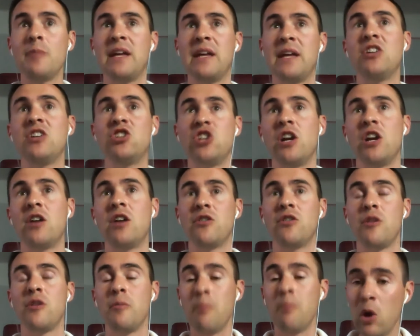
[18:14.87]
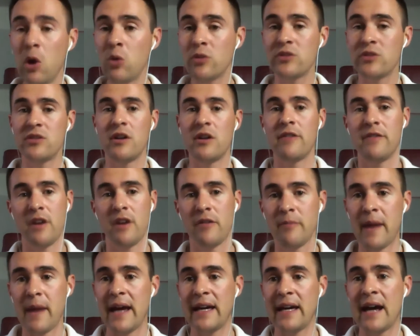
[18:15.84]
getting shared the most
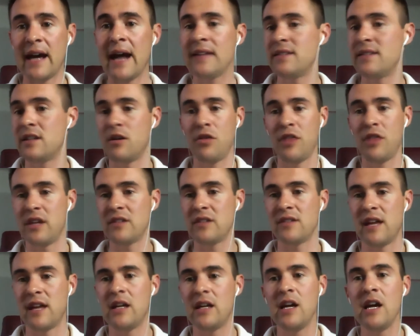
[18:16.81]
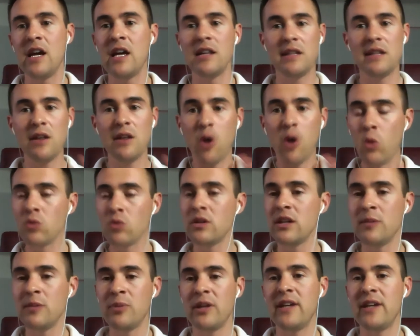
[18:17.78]
of my content are things that the
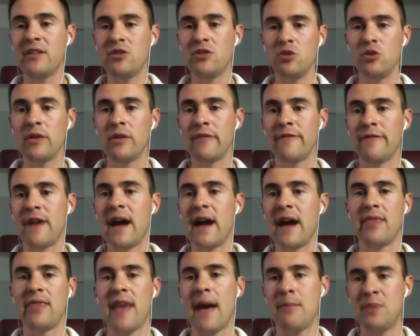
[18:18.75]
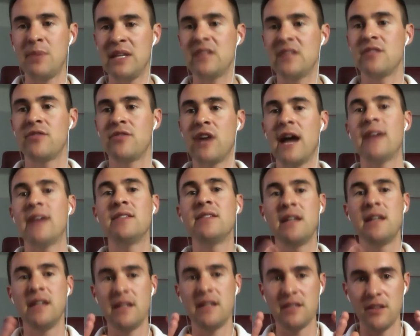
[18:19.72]
only place you can find that piece of
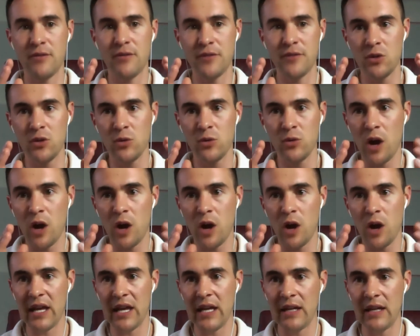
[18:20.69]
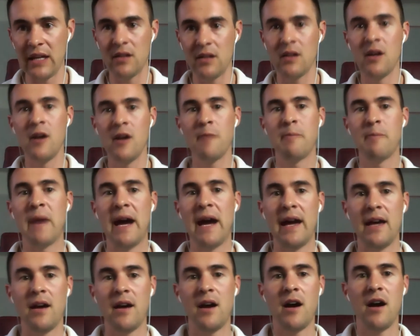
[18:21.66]
content is if you are in
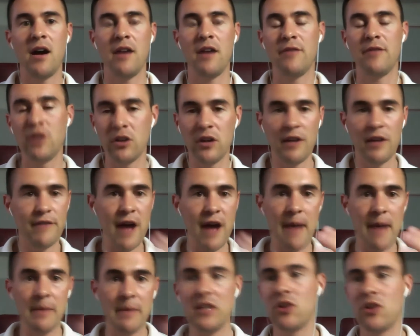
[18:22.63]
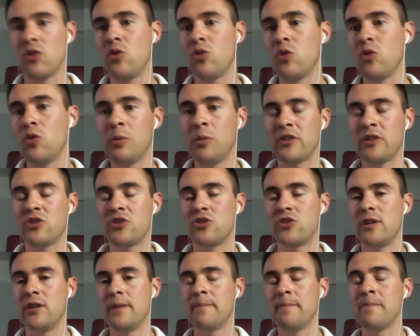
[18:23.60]
my if I'm in your Google Plus
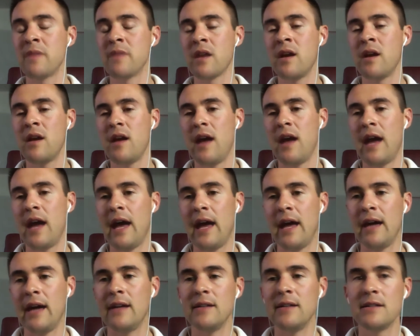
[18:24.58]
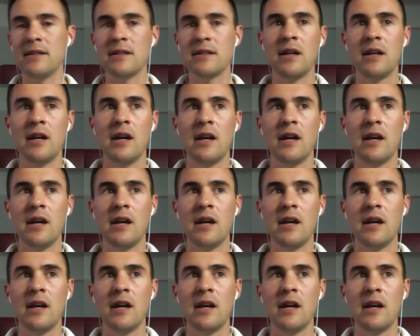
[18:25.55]
stream. And